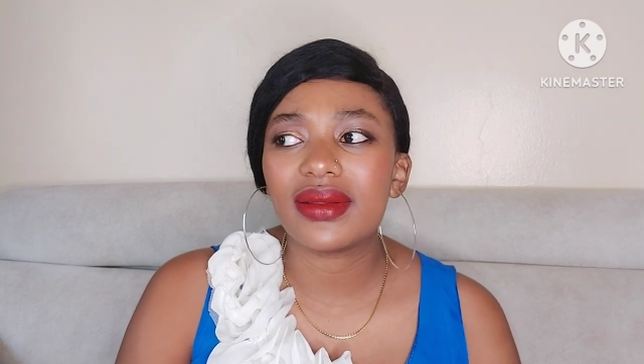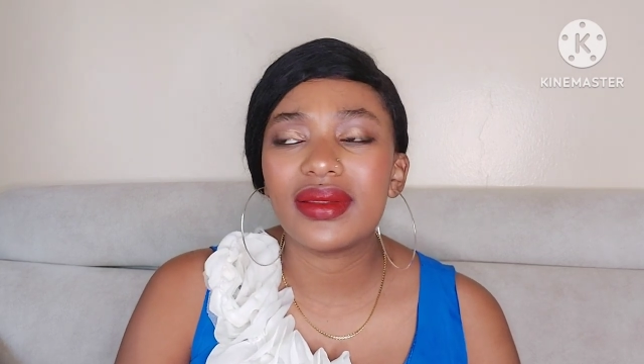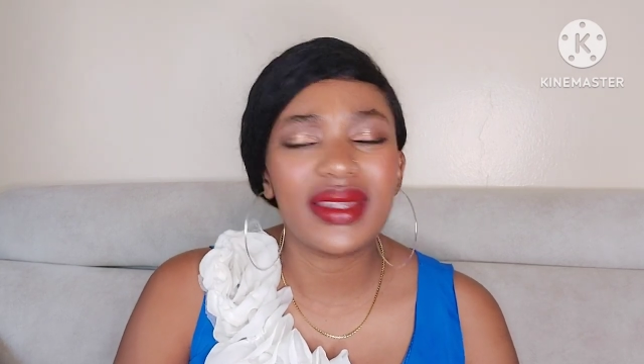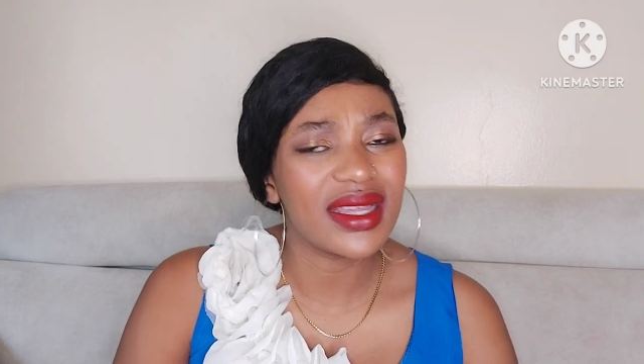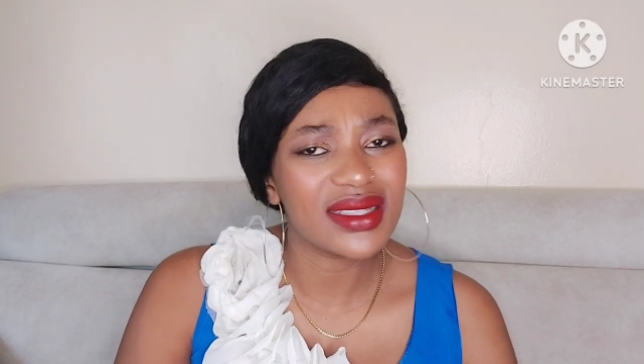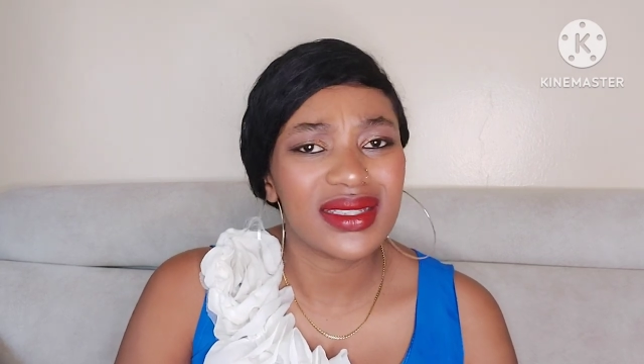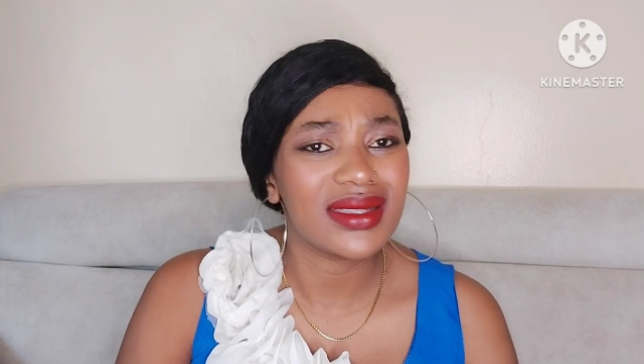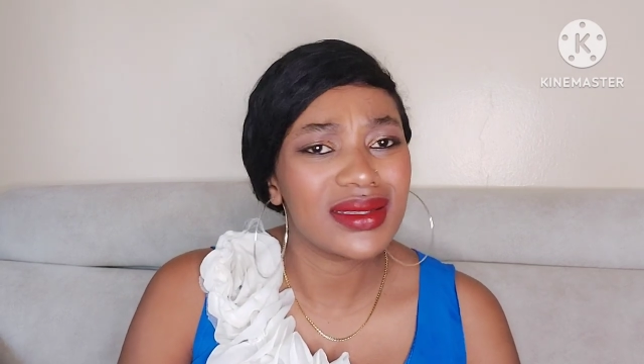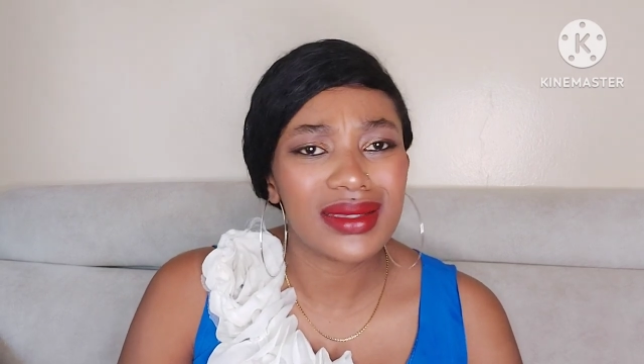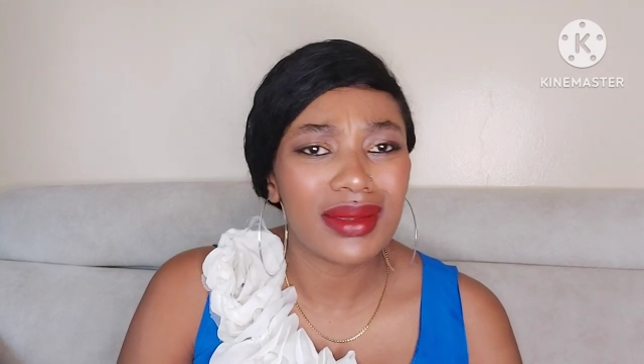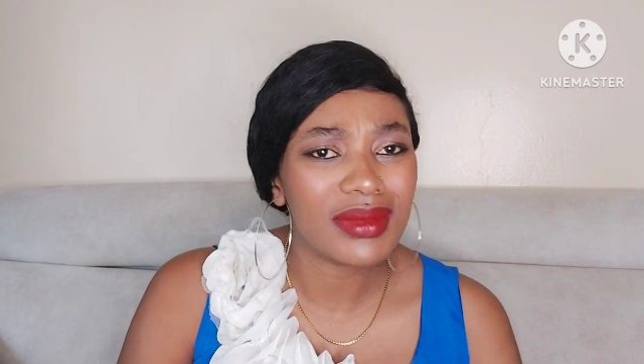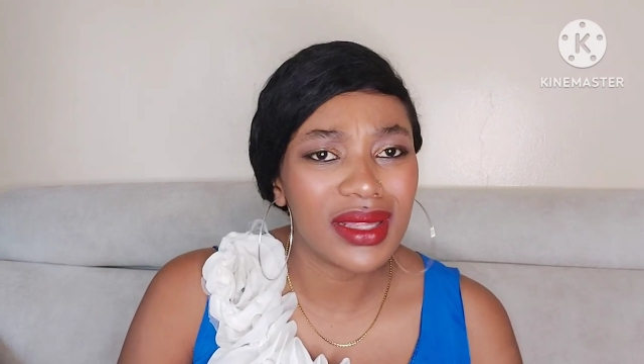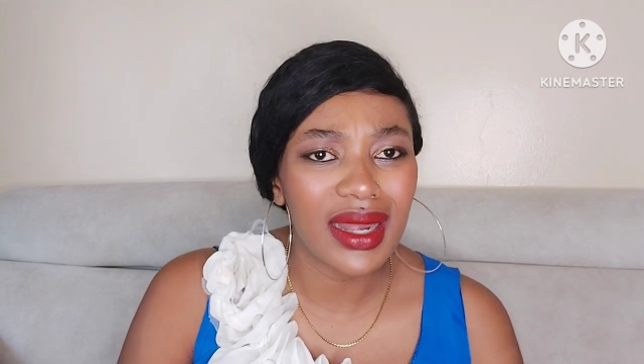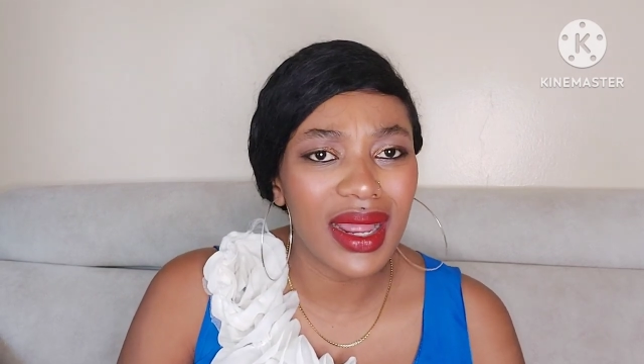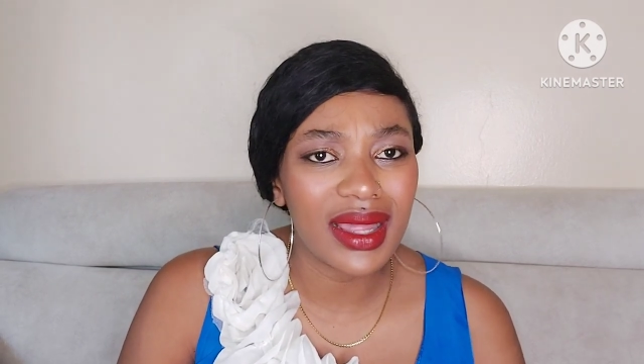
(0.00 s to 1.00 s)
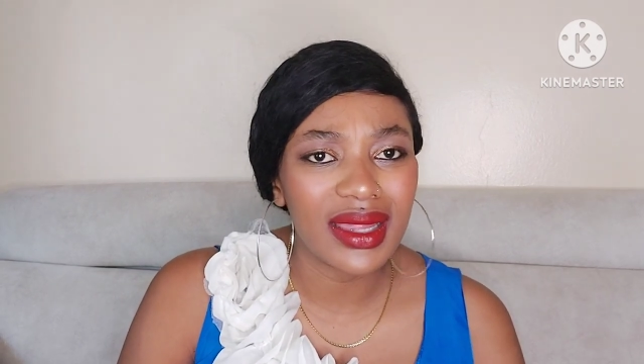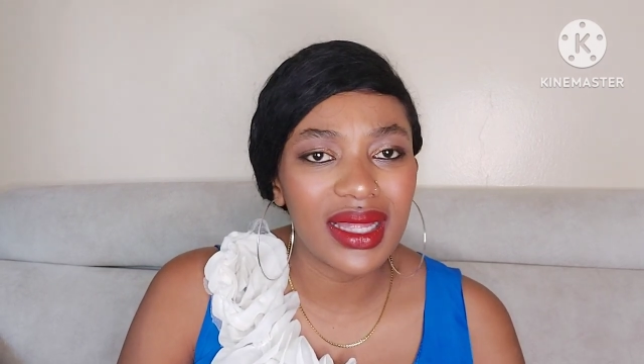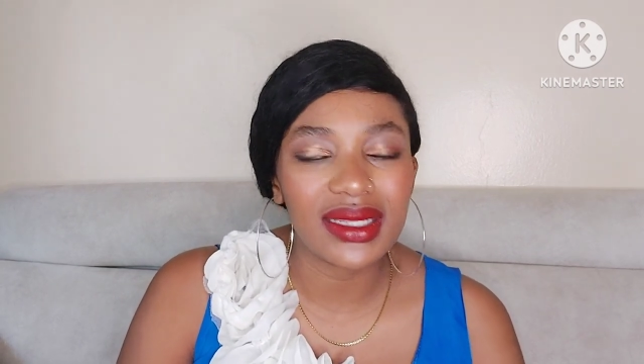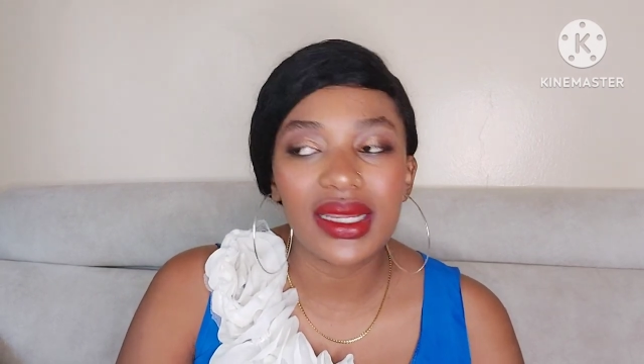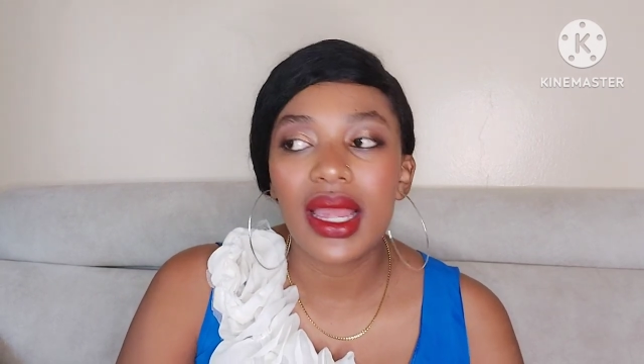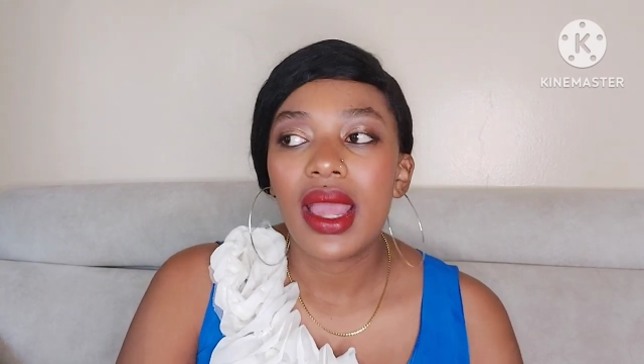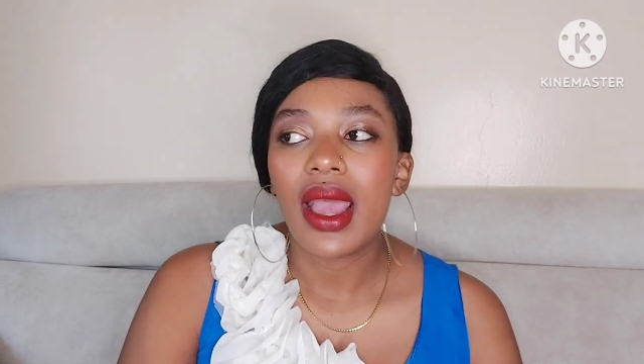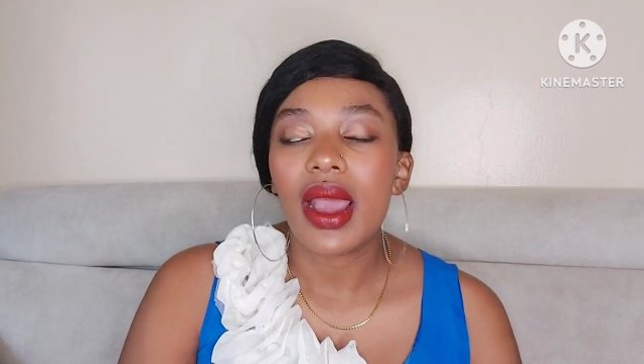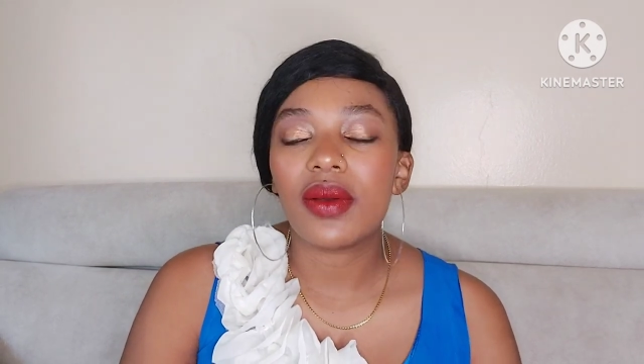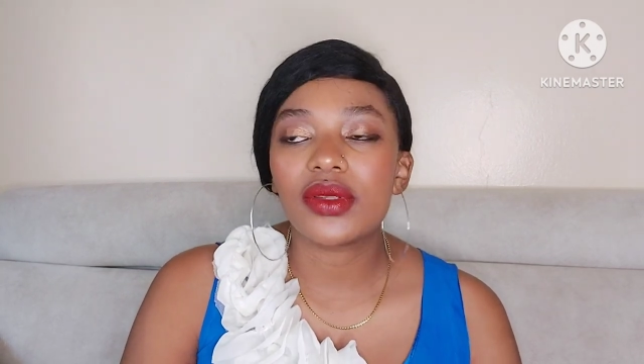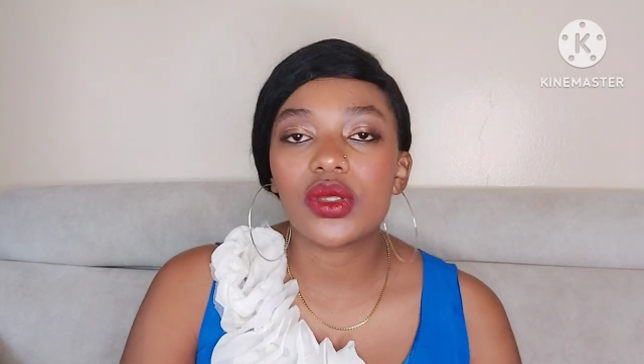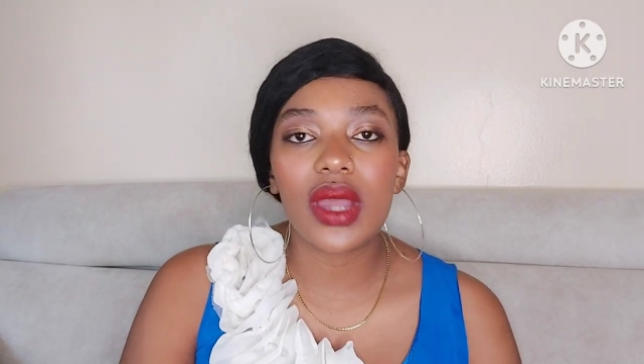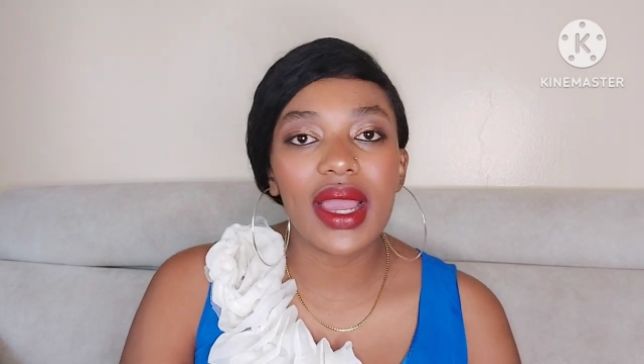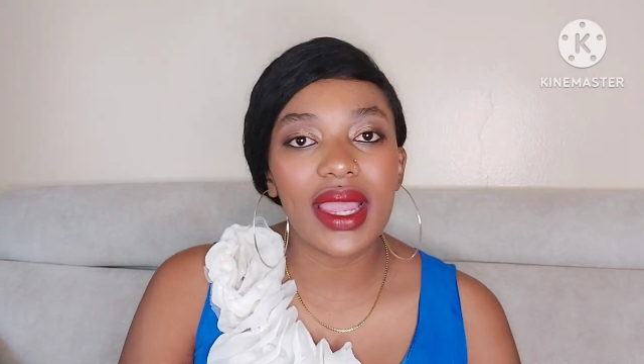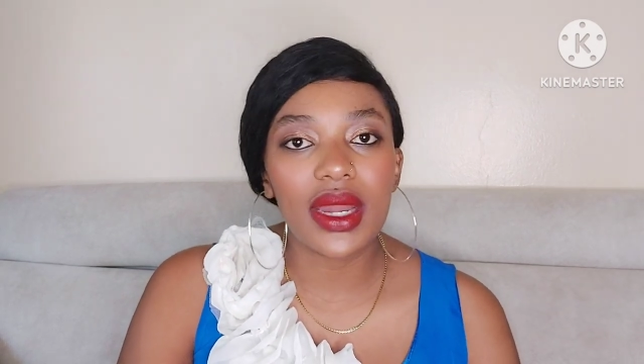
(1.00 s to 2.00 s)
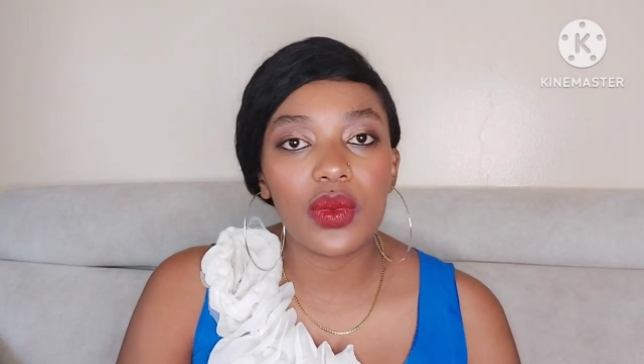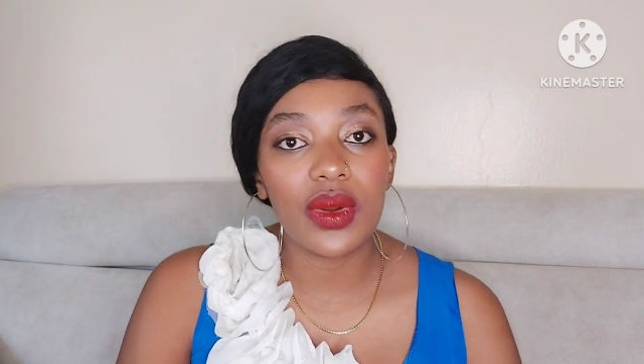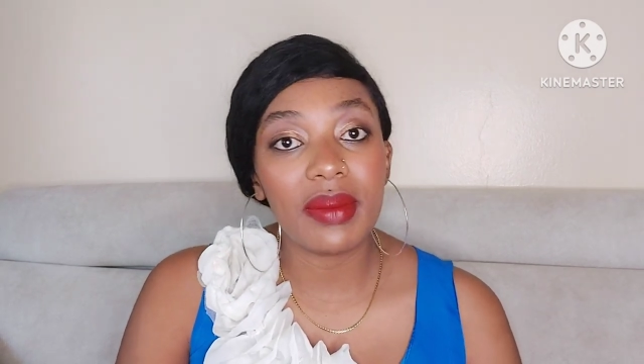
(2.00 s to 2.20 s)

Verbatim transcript: yes something like that so again